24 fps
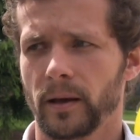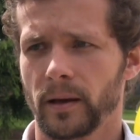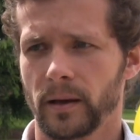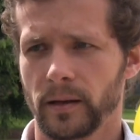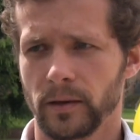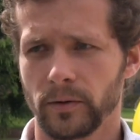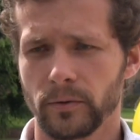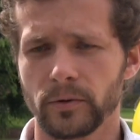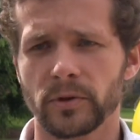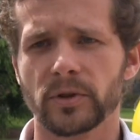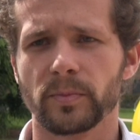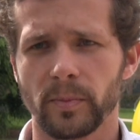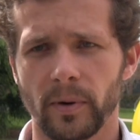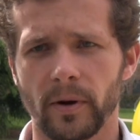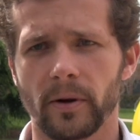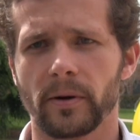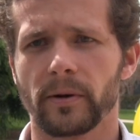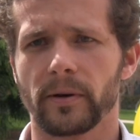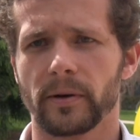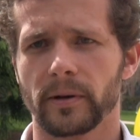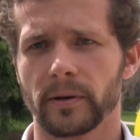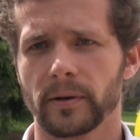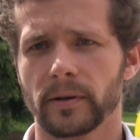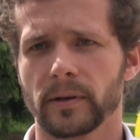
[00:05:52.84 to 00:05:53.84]
huge
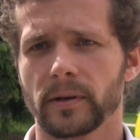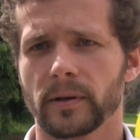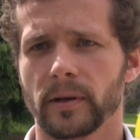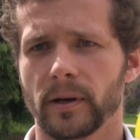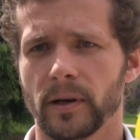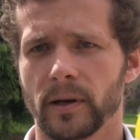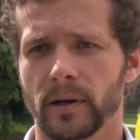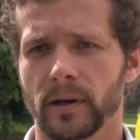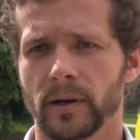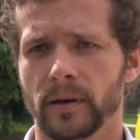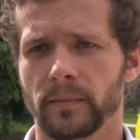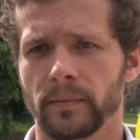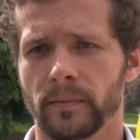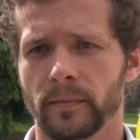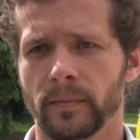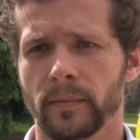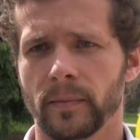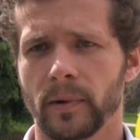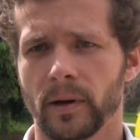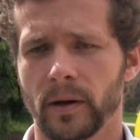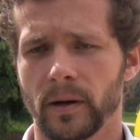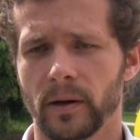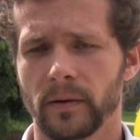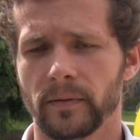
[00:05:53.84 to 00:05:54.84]
part
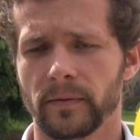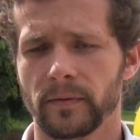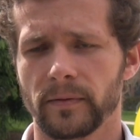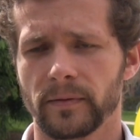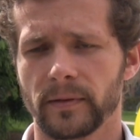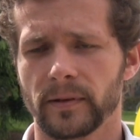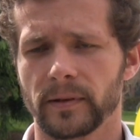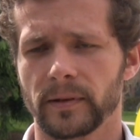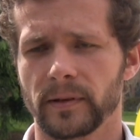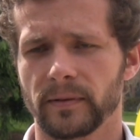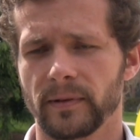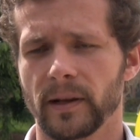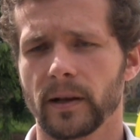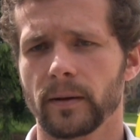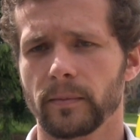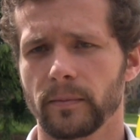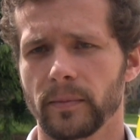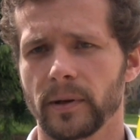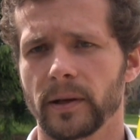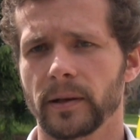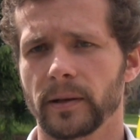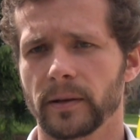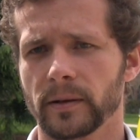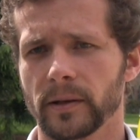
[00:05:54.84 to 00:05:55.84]
of the
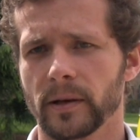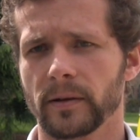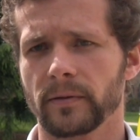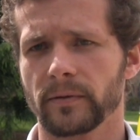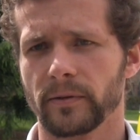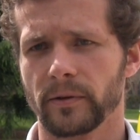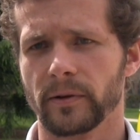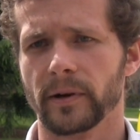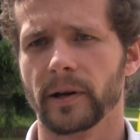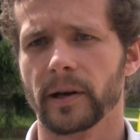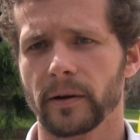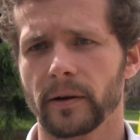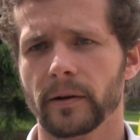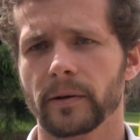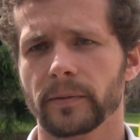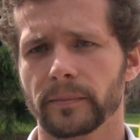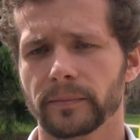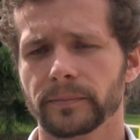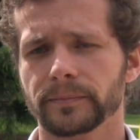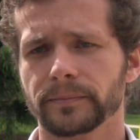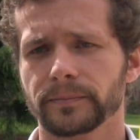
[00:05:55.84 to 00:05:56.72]
development of her hair.